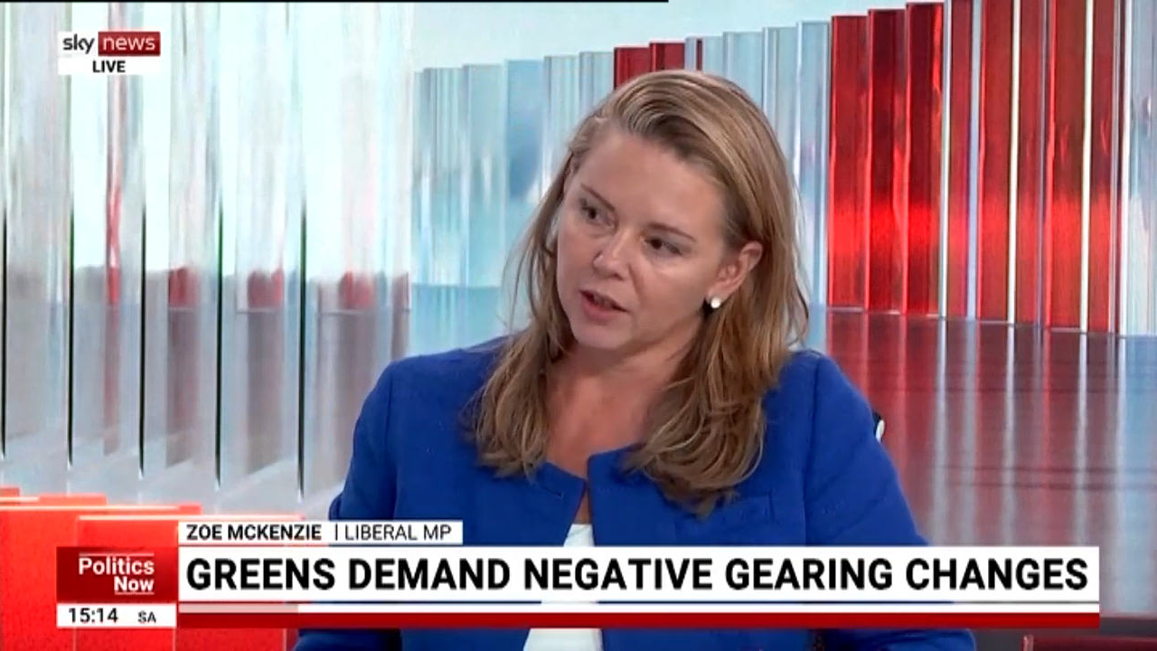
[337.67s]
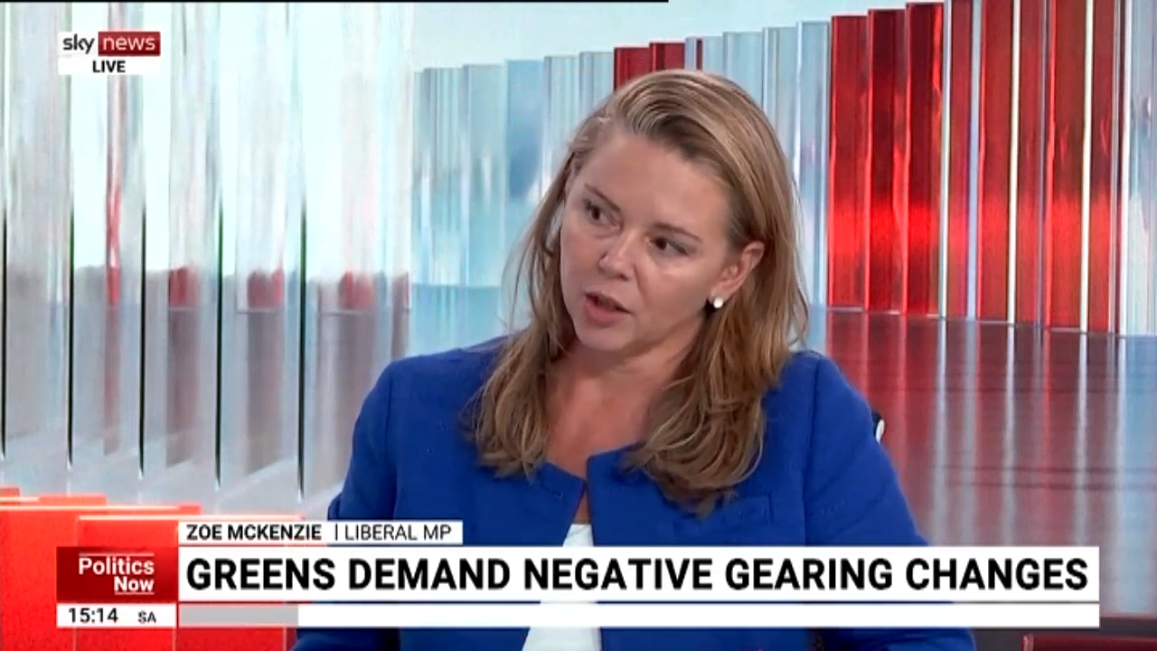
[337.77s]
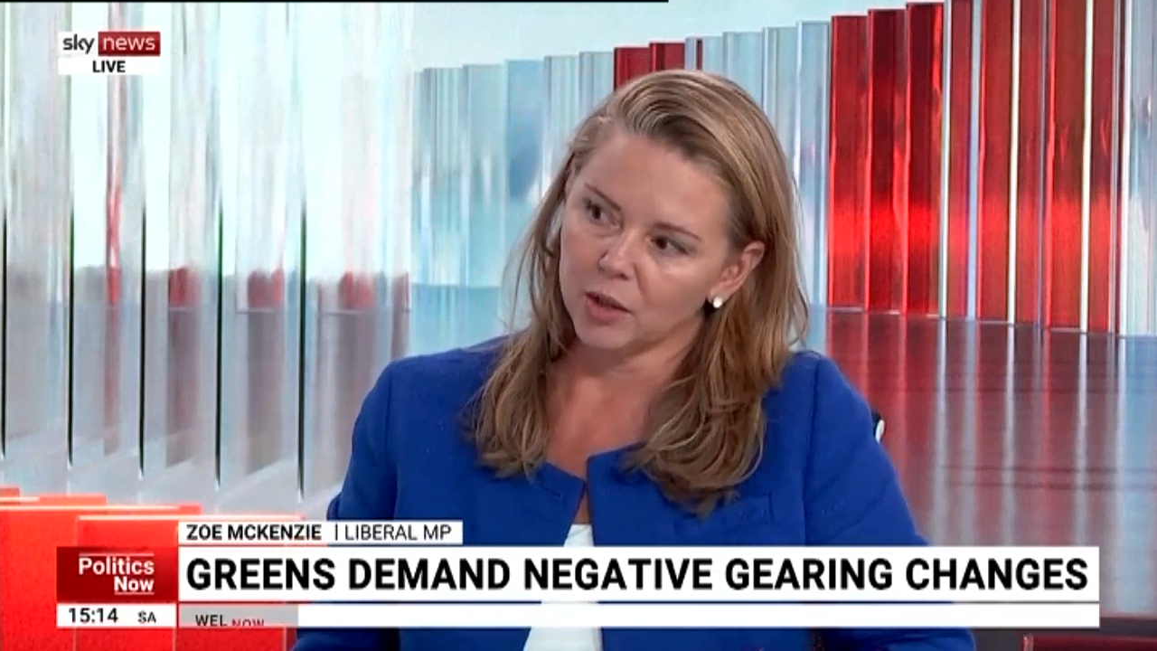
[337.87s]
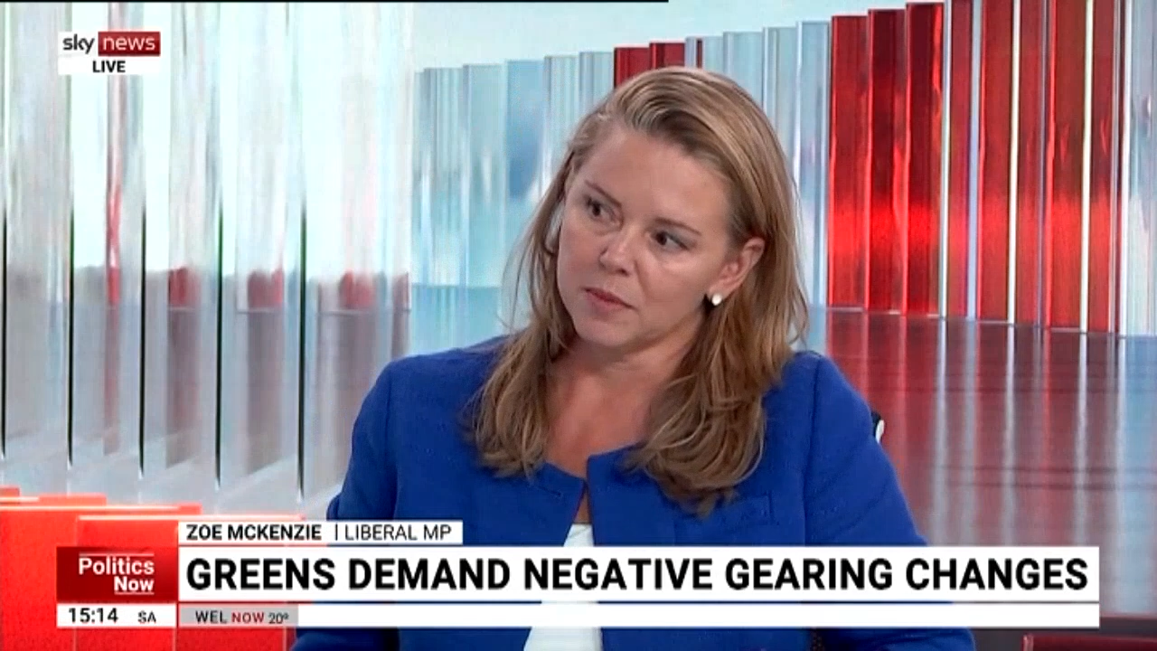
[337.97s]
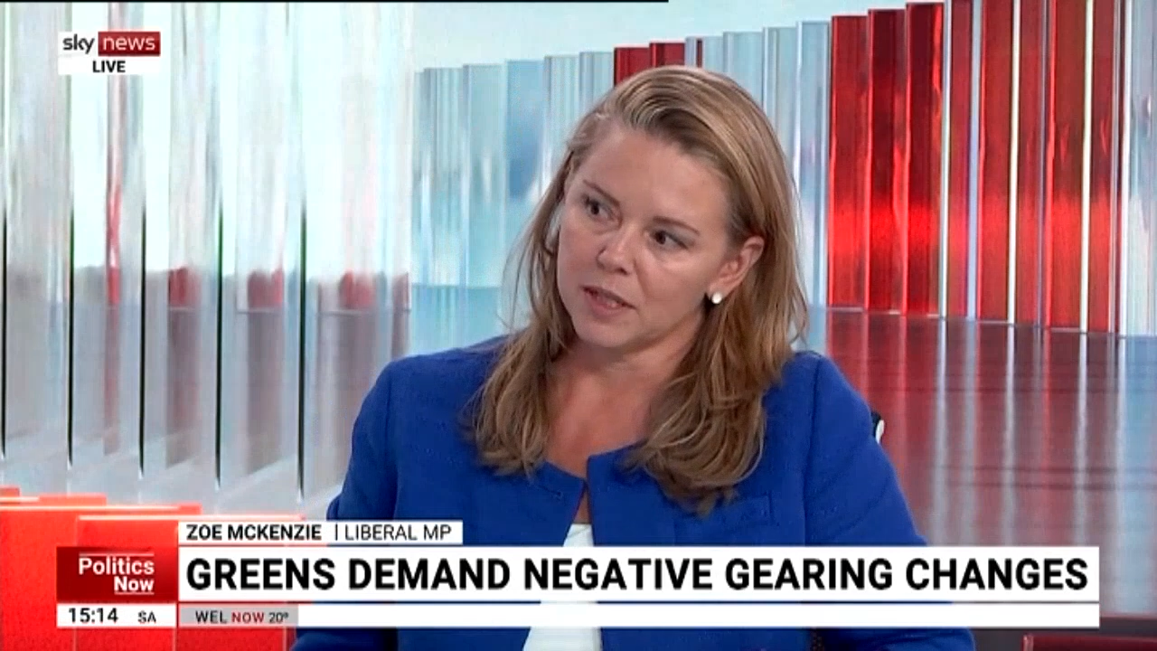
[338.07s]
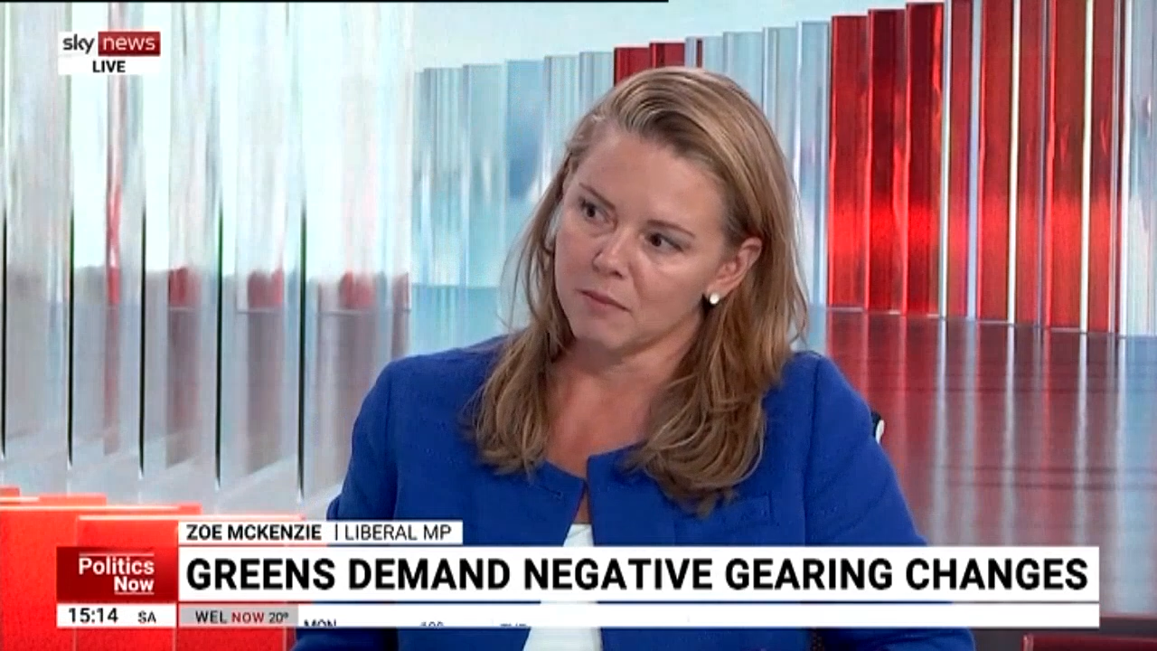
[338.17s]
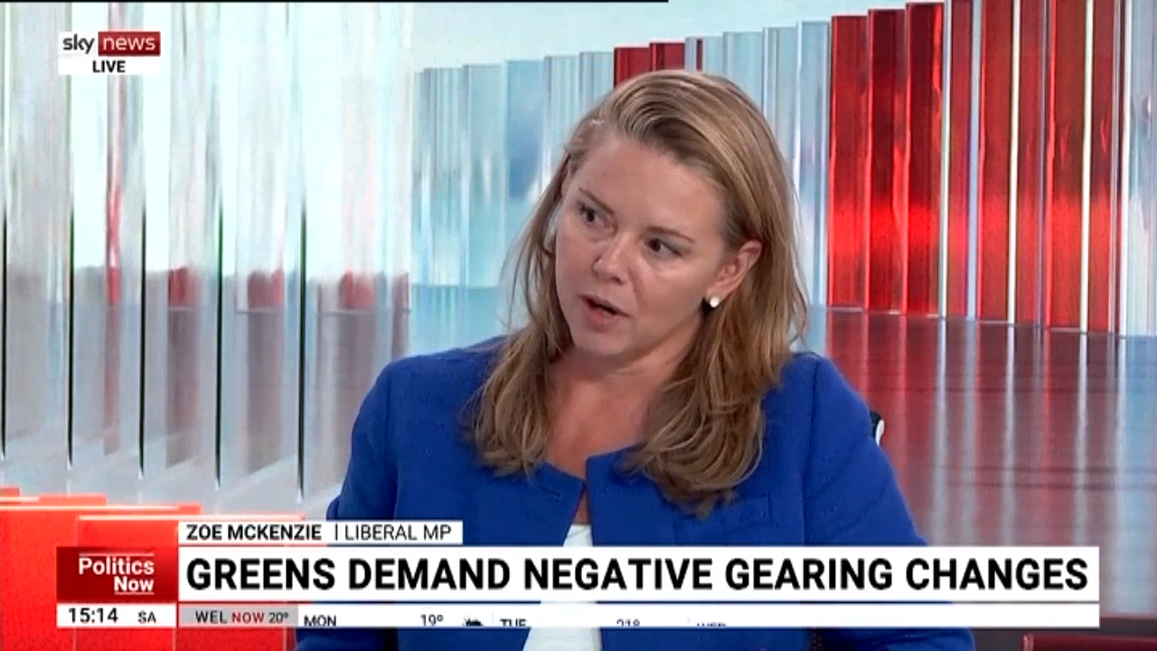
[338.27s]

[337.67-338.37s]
homes in